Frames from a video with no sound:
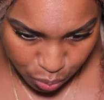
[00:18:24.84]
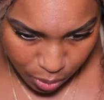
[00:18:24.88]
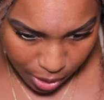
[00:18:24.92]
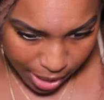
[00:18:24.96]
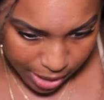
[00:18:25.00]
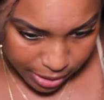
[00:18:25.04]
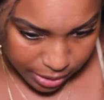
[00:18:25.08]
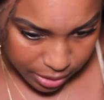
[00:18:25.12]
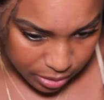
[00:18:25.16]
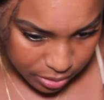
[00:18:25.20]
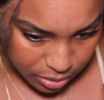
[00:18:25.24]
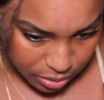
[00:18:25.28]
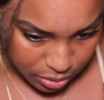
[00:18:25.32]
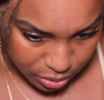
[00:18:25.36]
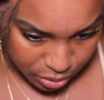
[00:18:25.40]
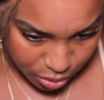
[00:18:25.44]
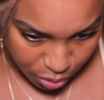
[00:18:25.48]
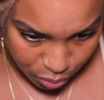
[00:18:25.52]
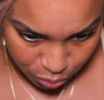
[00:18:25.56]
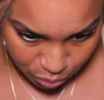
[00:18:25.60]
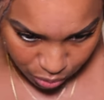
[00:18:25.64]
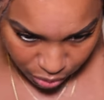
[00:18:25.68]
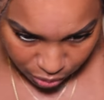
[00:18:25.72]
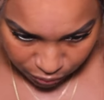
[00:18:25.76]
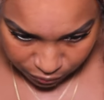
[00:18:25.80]
I get
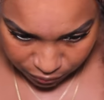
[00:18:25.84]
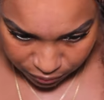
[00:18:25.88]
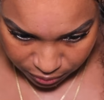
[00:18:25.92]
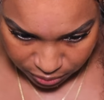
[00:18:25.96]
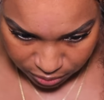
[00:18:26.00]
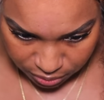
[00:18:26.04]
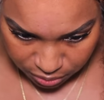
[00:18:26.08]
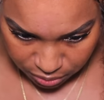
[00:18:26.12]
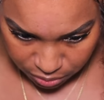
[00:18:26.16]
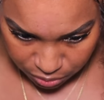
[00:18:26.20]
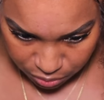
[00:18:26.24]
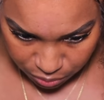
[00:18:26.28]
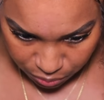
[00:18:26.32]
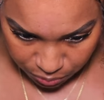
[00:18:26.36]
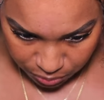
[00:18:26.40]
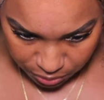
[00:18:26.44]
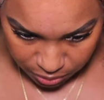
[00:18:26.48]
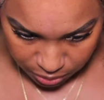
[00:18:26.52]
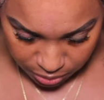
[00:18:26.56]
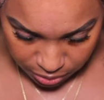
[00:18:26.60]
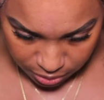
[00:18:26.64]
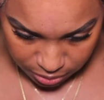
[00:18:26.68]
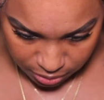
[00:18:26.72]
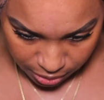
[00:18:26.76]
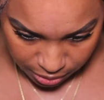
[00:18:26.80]
so nervous
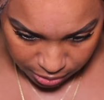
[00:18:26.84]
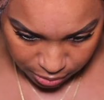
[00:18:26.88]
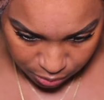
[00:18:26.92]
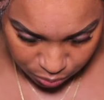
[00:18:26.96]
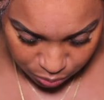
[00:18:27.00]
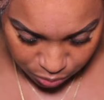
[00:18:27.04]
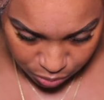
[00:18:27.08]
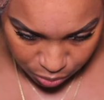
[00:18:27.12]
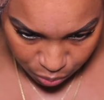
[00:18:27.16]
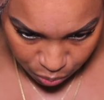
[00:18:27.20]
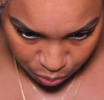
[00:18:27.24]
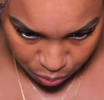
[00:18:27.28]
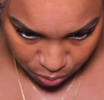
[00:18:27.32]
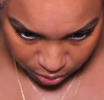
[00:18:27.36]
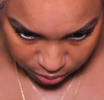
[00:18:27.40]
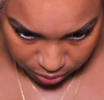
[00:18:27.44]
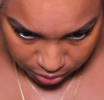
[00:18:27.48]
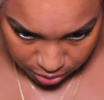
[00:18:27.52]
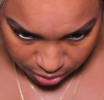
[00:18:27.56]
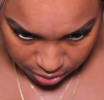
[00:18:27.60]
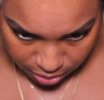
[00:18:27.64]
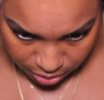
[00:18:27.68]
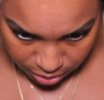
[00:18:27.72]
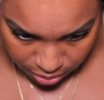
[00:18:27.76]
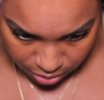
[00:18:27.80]
doing this. I don't know what
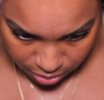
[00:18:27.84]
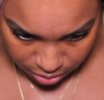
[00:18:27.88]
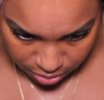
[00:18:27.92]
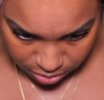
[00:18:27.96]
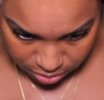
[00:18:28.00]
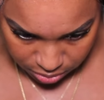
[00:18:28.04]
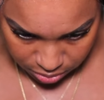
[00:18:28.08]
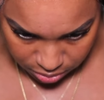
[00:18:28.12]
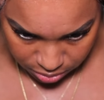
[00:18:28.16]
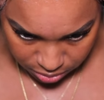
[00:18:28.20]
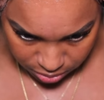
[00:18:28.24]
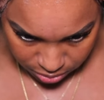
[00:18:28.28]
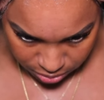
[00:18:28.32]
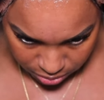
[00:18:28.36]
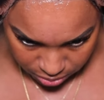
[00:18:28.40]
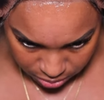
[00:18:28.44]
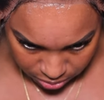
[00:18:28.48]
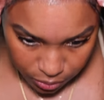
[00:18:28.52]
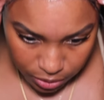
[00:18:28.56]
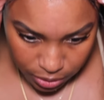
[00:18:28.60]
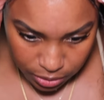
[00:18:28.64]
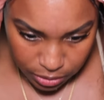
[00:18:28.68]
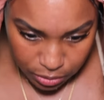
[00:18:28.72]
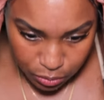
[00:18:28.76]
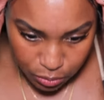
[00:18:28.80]
that is.
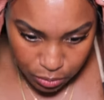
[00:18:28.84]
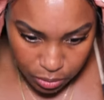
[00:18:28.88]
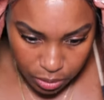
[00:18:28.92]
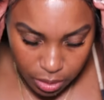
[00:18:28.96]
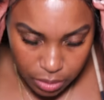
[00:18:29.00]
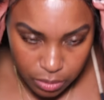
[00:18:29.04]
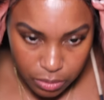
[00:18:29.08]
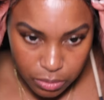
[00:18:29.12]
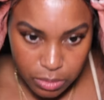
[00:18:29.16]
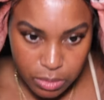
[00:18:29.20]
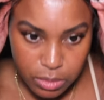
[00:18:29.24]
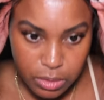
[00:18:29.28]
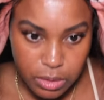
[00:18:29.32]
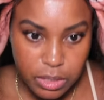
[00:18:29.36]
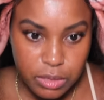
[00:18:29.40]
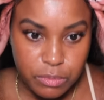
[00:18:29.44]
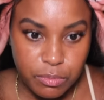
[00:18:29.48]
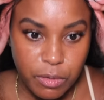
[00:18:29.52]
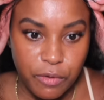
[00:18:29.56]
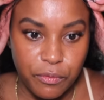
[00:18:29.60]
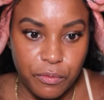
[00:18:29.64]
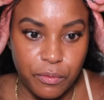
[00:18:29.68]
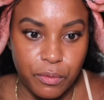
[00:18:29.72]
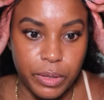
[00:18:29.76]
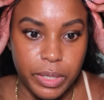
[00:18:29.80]
Is that too close? Is
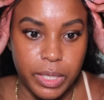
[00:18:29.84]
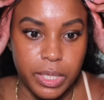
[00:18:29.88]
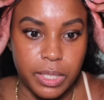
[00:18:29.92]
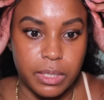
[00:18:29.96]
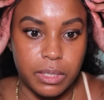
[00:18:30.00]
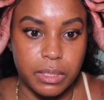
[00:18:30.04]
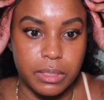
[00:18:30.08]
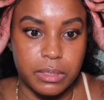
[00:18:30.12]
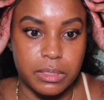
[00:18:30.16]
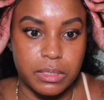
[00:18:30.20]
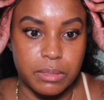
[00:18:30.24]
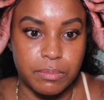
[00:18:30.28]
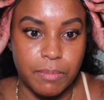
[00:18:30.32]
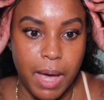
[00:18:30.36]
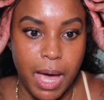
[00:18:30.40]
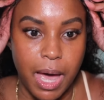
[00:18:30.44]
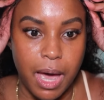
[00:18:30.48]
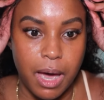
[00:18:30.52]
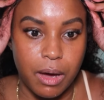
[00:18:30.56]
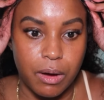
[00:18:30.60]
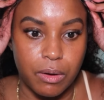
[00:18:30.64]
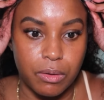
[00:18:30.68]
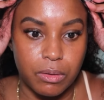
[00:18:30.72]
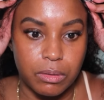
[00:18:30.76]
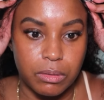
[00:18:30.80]
my forehead looking
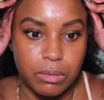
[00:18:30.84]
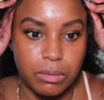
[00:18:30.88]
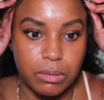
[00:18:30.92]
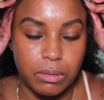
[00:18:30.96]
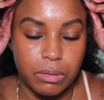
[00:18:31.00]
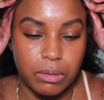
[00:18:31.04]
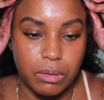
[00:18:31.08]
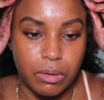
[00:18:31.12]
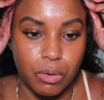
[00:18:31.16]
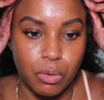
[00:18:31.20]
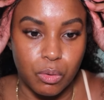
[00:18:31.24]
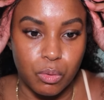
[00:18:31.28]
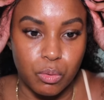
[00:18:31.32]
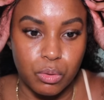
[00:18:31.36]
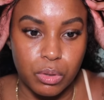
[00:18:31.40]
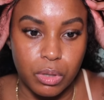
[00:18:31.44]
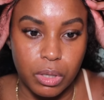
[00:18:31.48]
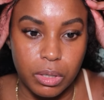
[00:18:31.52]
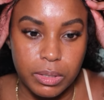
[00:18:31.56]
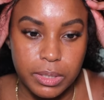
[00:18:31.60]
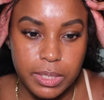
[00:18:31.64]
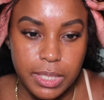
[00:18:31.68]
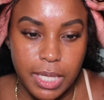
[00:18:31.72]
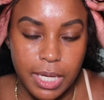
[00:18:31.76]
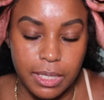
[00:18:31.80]
small? Oh
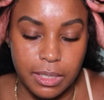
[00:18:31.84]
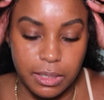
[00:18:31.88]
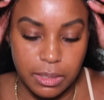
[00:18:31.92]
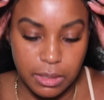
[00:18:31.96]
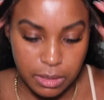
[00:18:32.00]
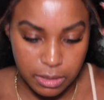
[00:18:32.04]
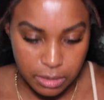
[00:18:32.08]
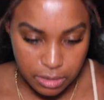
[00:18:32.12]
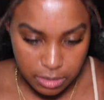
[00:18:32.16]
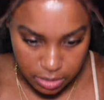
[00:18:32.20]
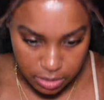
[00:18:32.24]
girl, it's kind of looking